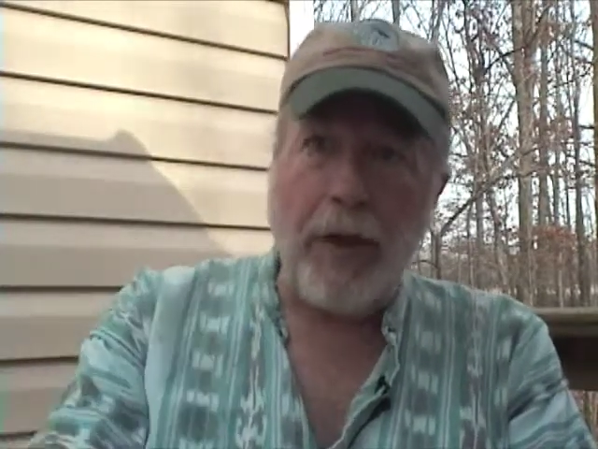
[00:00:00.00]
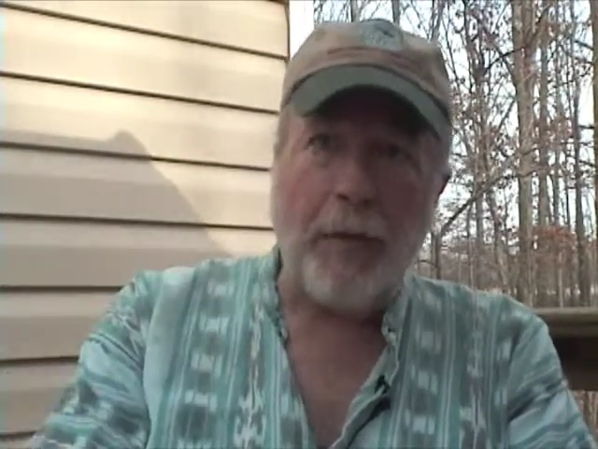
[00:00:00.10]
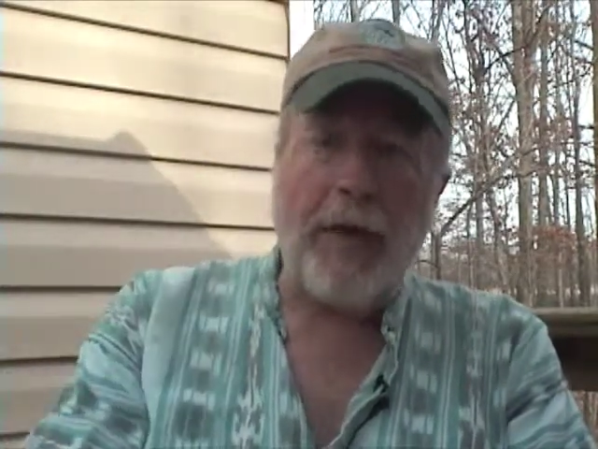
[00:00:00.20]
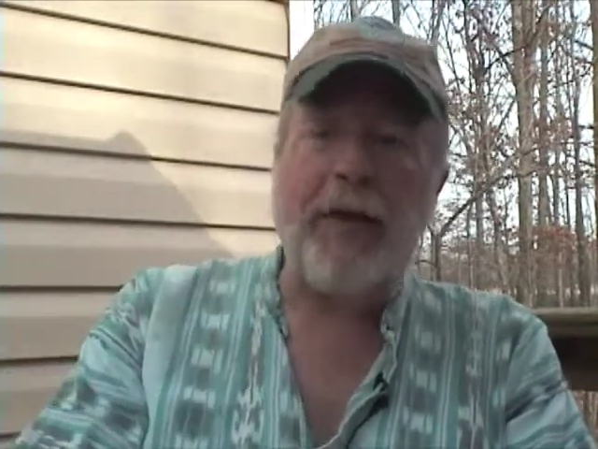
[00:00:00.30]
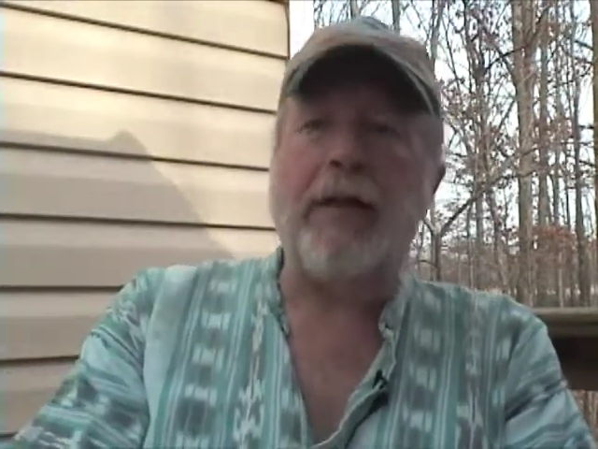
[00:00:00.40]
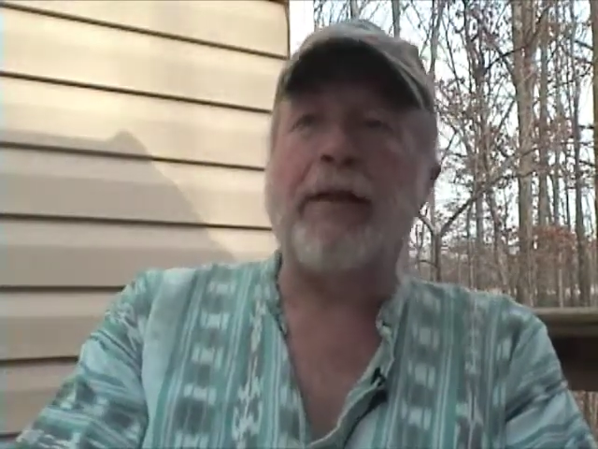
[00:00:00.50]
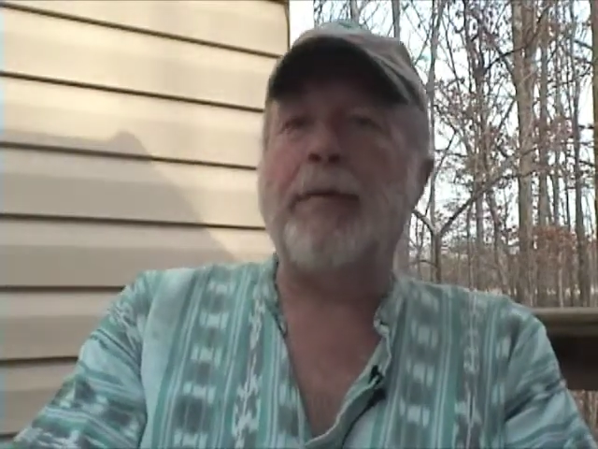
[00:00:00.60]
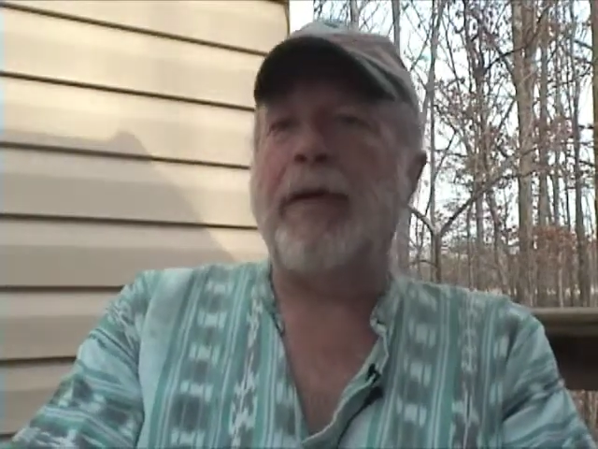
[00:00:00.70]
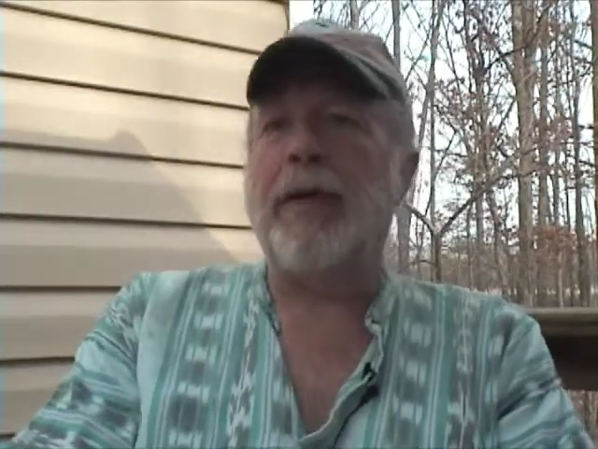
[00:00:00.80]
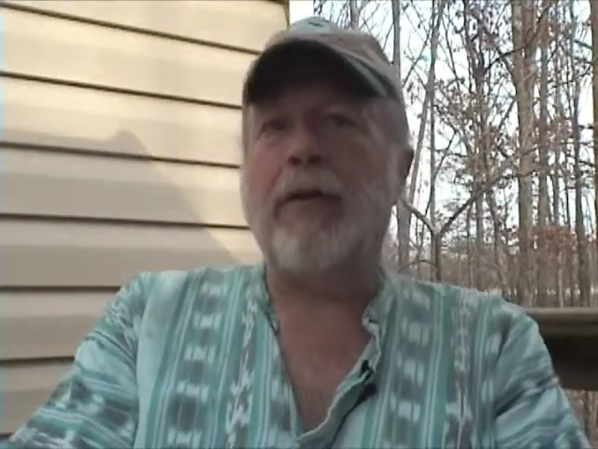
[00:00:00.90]
coming in to
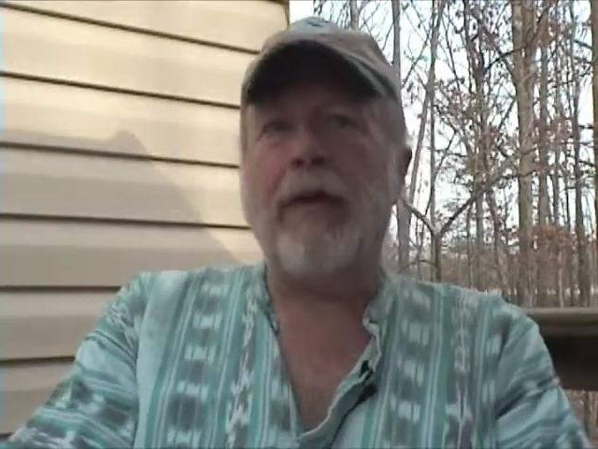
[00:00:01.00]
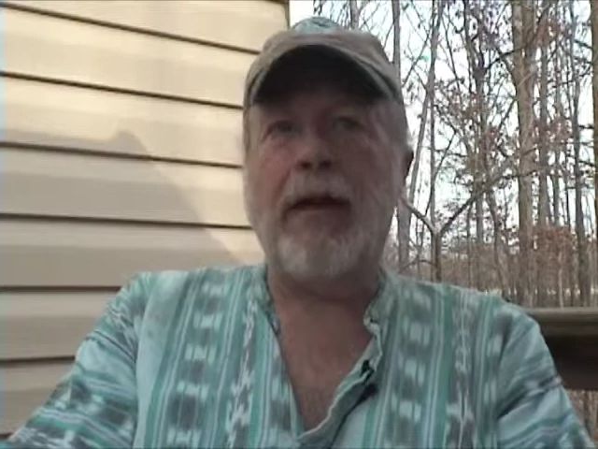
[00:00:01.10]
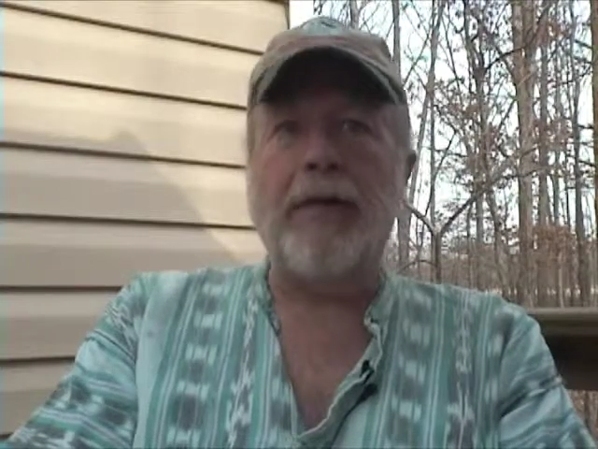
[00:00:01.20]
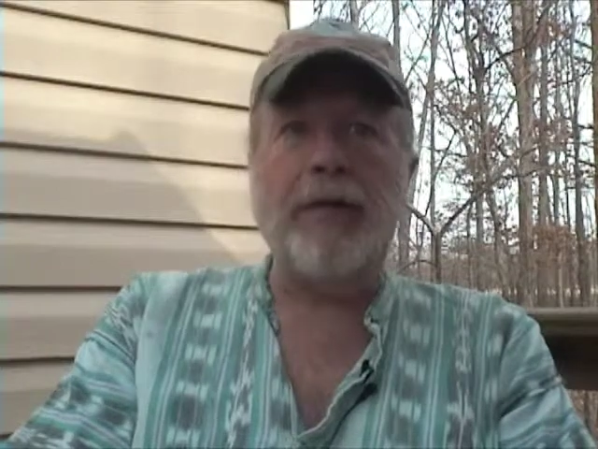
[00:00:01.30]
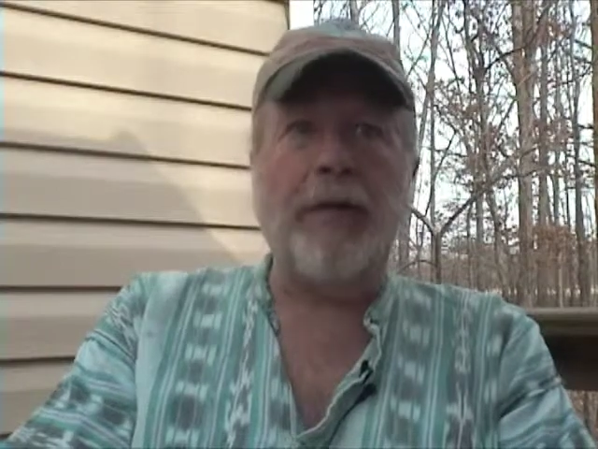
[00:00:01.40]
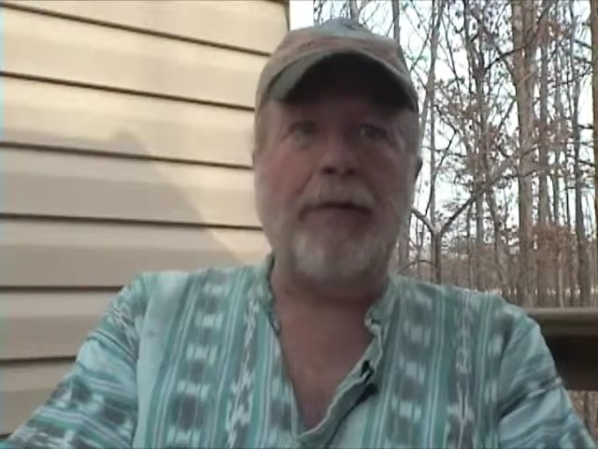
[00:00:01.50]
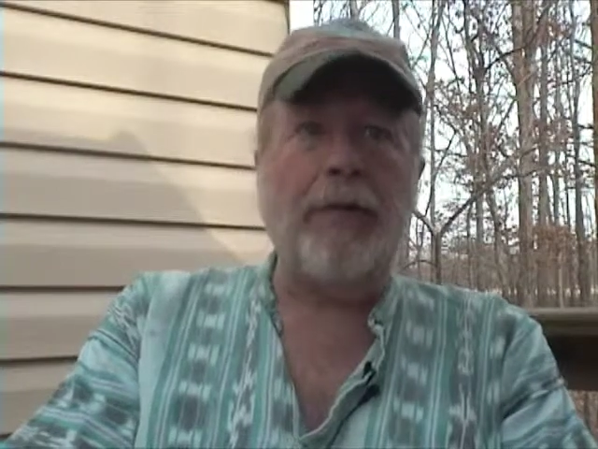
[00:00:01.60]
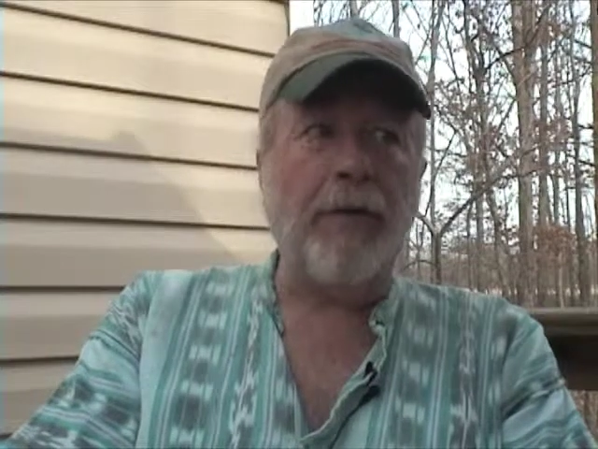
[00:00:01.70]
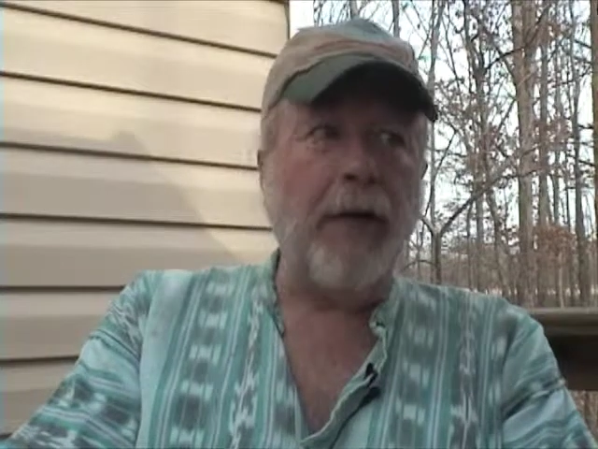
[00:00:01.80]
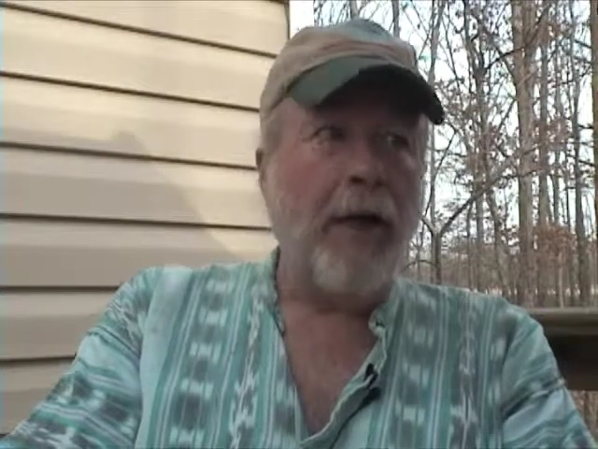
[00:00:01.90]
be integrated and so
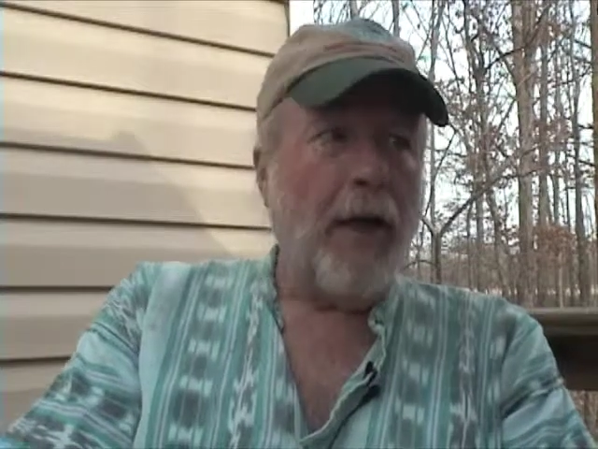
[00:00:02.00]
forth,